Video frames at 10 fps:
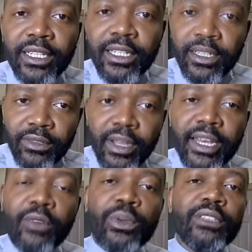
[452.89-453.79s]
right? I
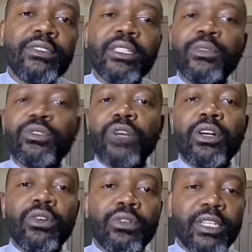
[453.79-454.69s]
witnessed them
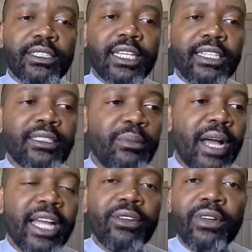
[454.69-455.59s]
struggle. Let's say it's a
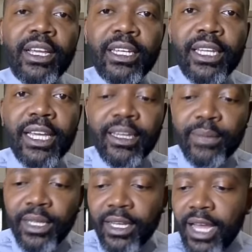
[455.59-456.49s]
migraine claim.
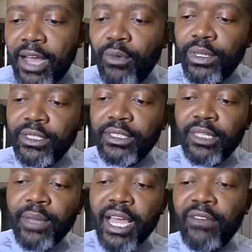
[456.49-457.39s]
I witnessed them
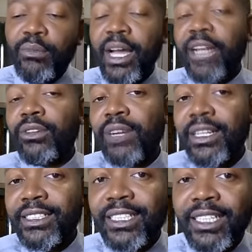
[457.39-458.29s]
have migraines
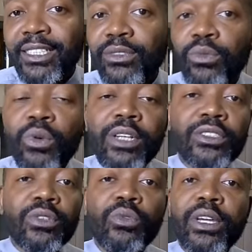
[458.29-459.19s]
at least once a
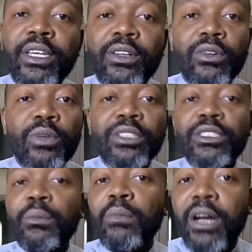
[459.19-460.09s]
week or once a
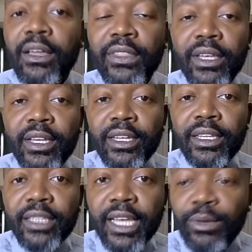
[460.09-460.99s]
month
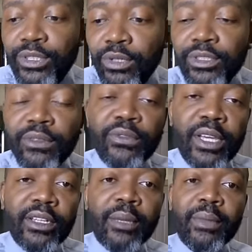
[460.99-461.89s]
that were so severe they
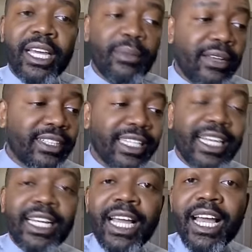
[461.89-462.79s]
make them have to lay
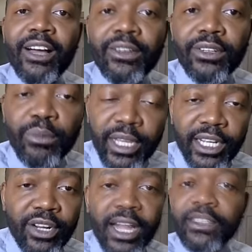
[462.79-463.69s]
down or make her
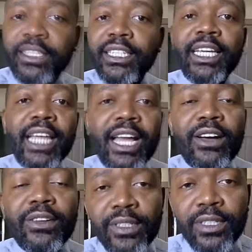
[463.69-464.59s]
have to lay down,
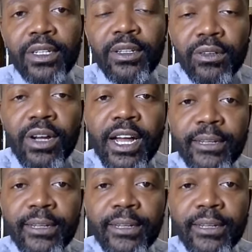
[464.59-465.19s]
right?